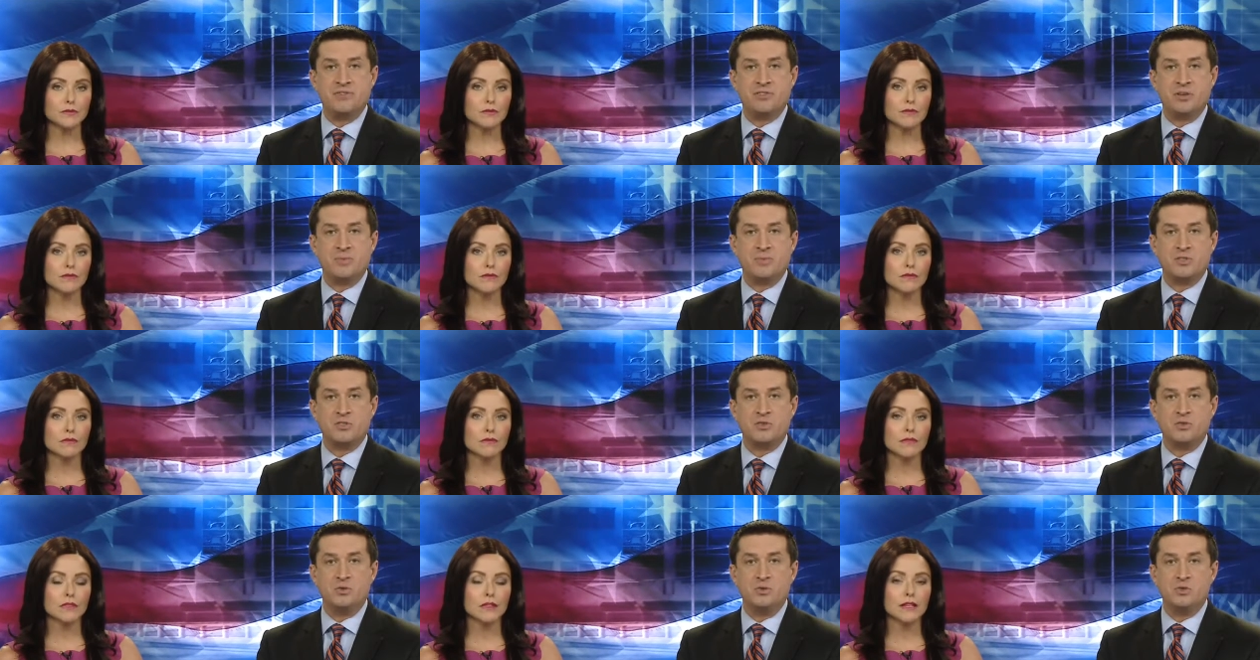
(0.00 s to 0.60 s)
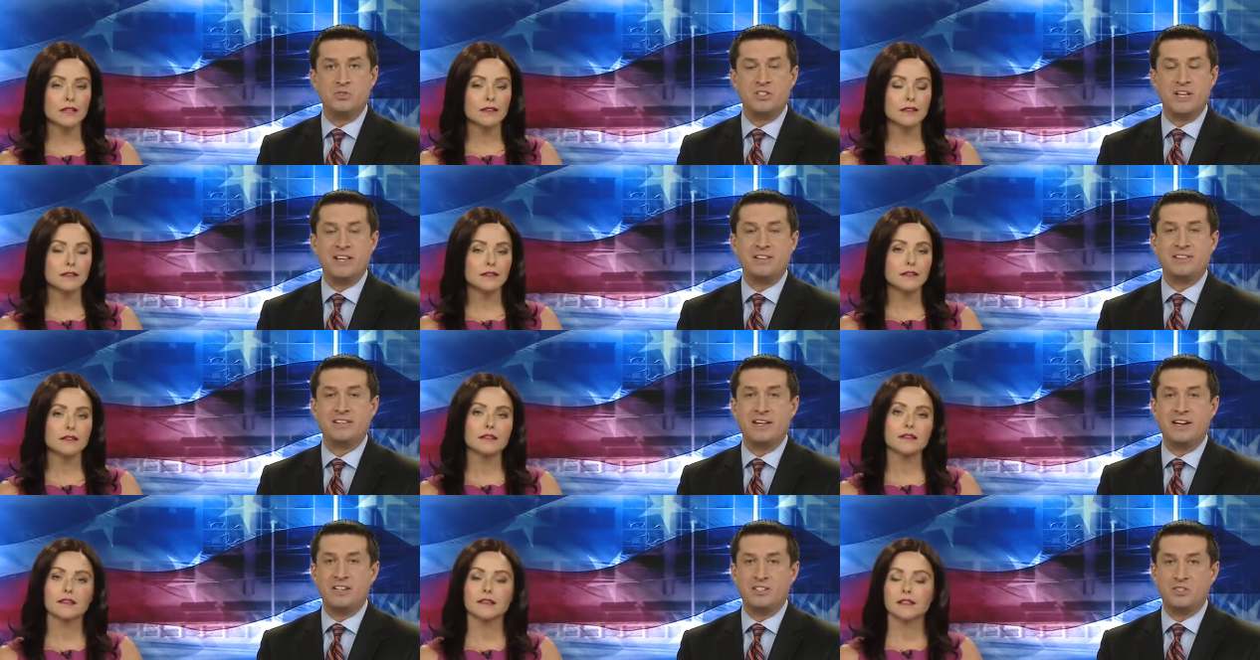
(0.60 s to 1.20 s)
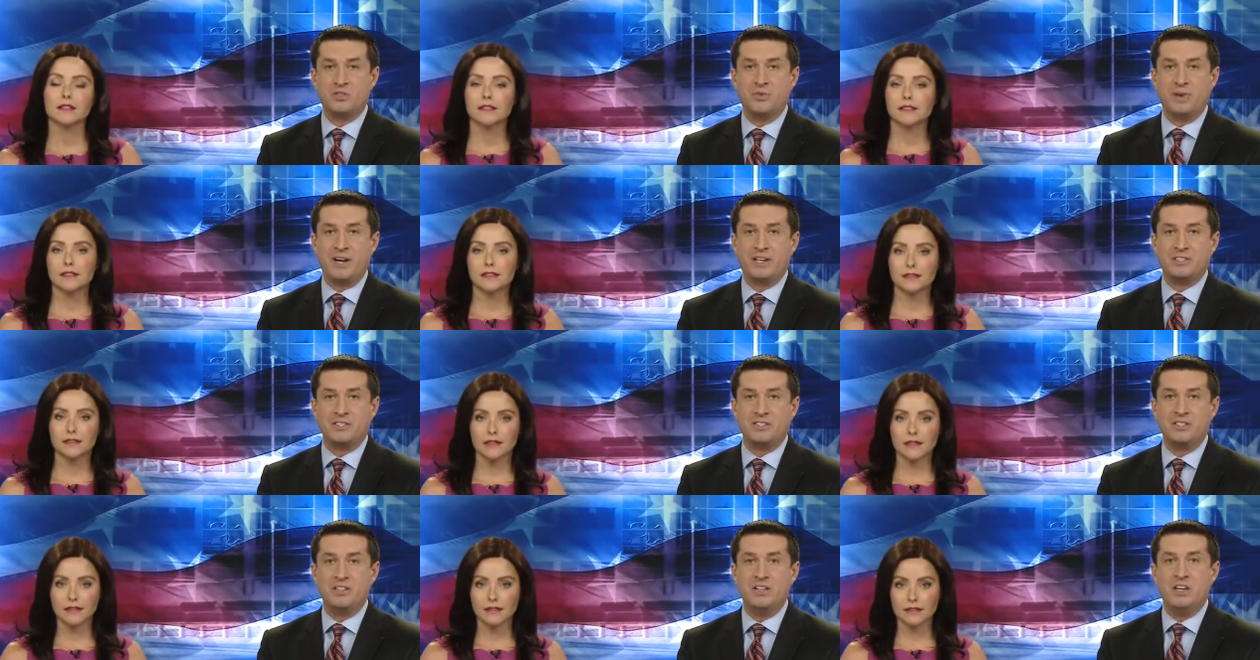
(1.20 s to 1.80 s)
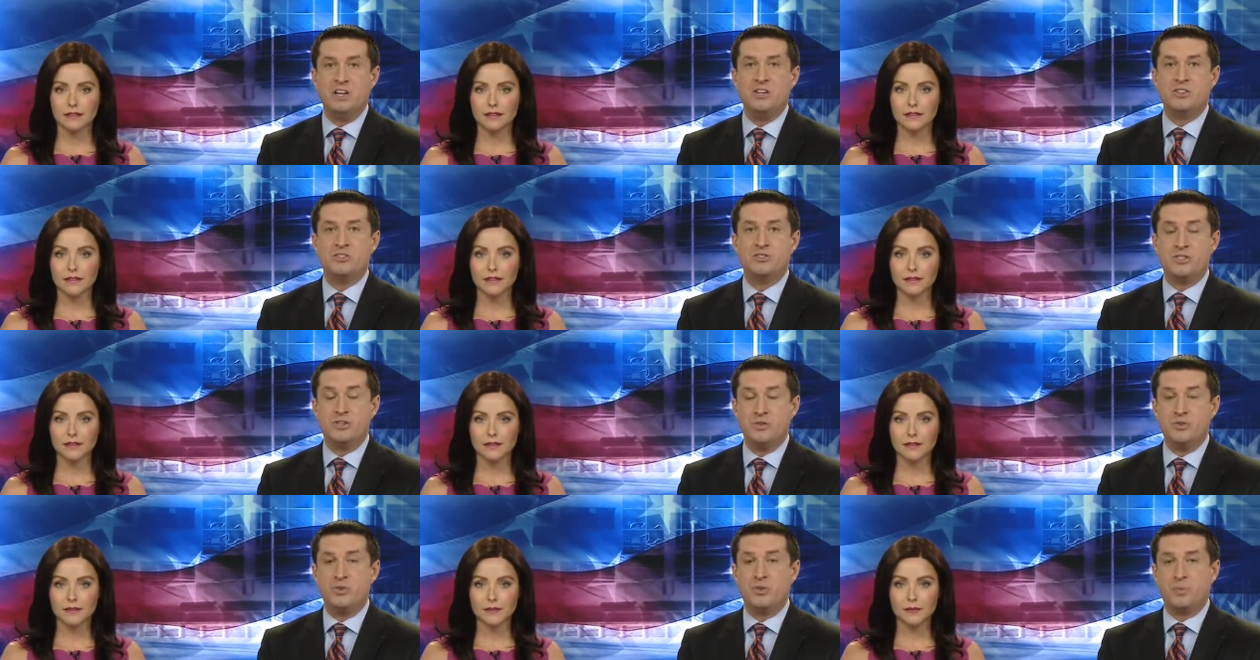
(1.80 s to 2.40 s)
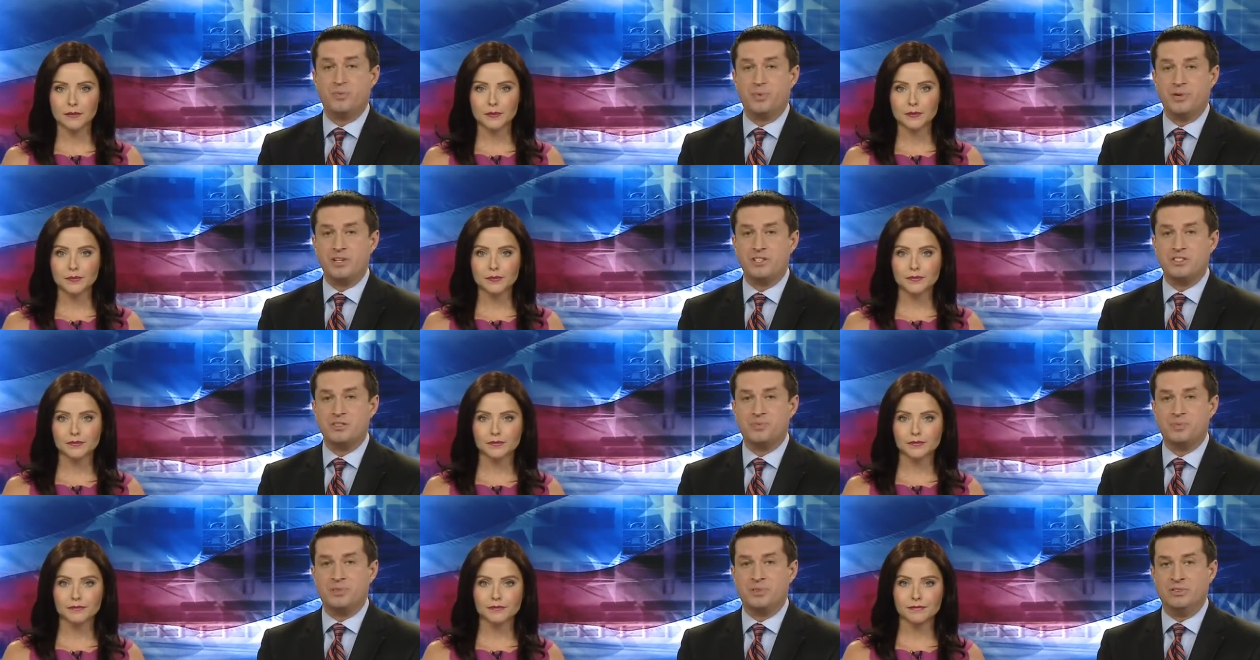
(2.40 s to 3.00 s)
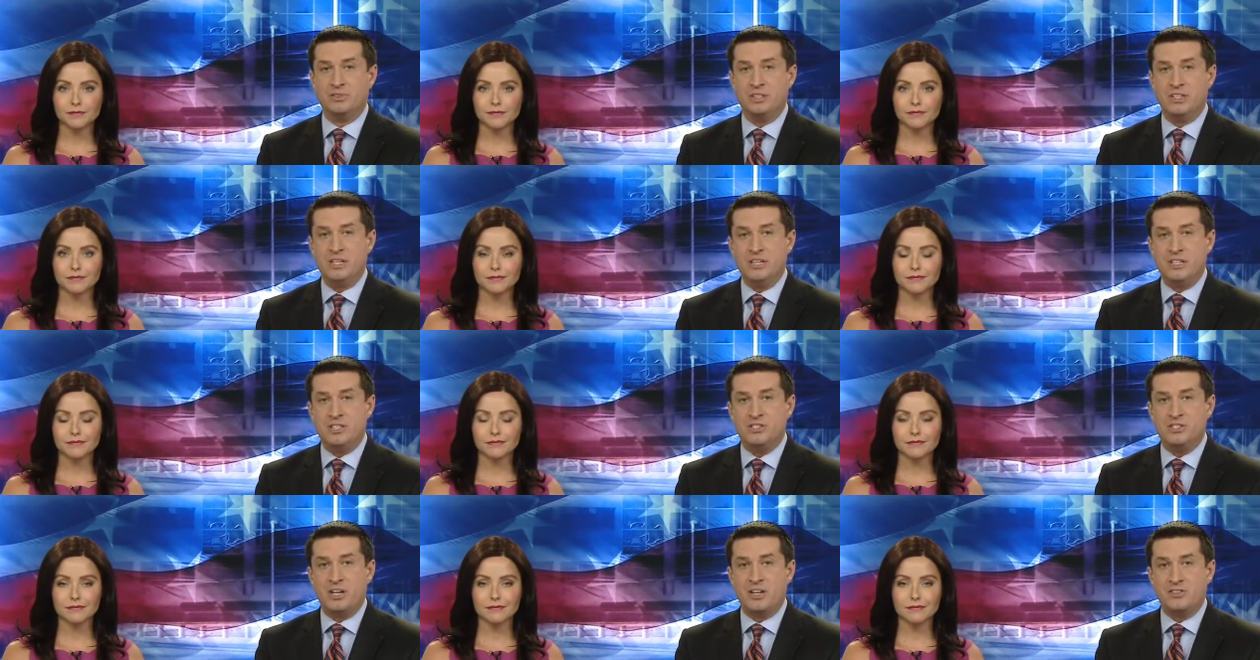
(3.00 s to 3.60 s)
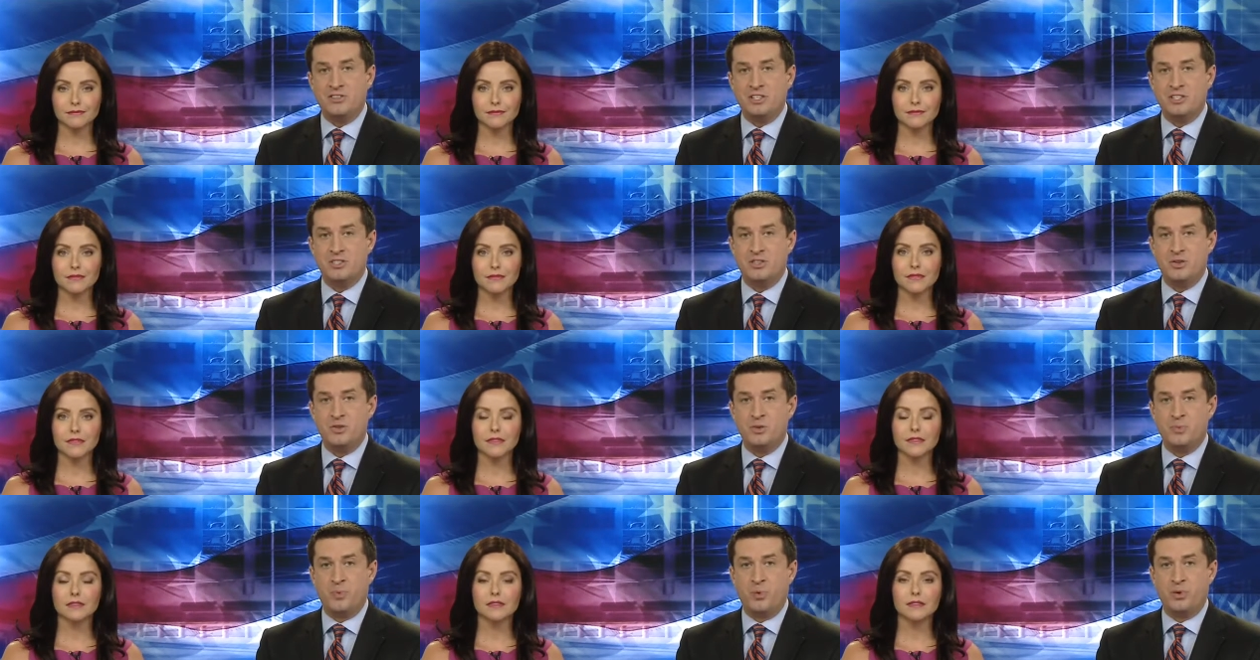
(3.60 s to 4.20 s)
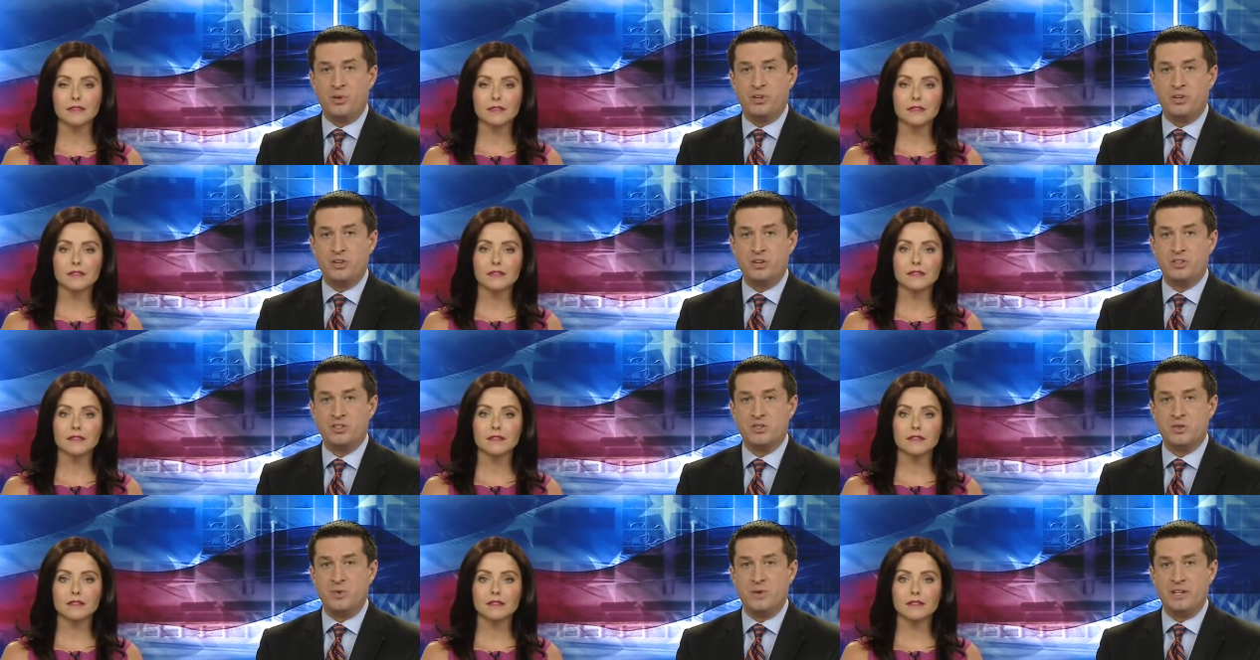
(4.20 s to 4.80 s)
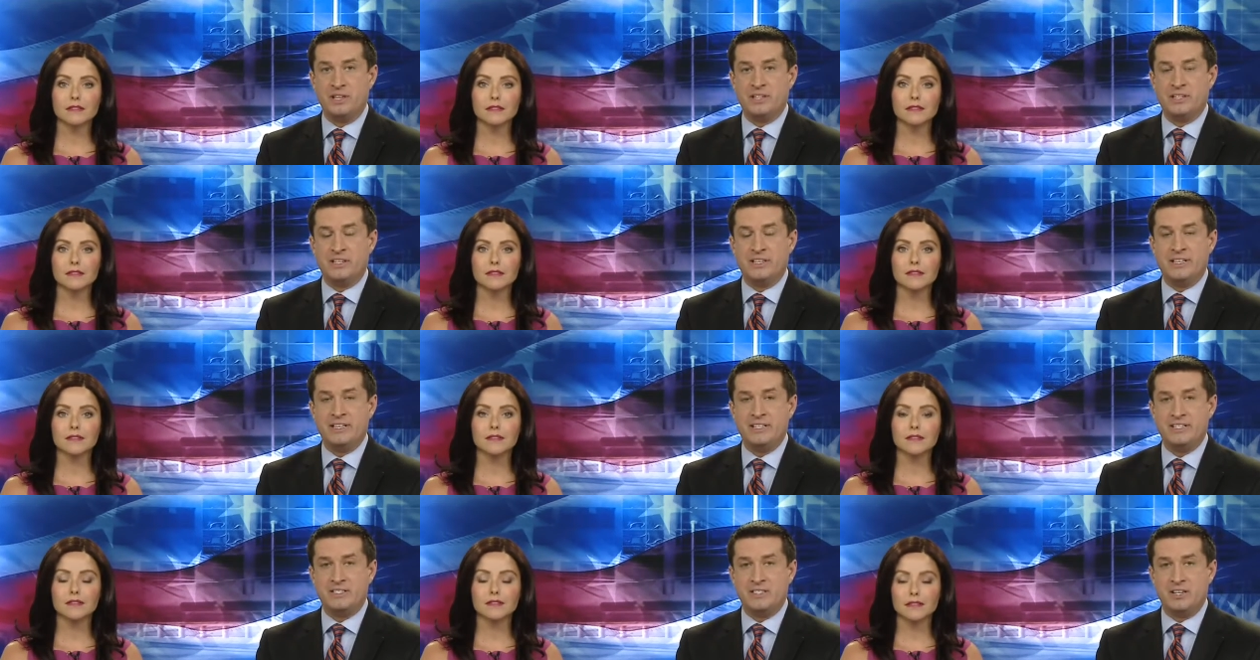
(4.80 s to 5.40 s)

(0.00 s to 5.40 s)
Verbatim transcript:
Speaker 1: from the school's athletic director to the principal. Channel 6 News reporter Curtis Quillen is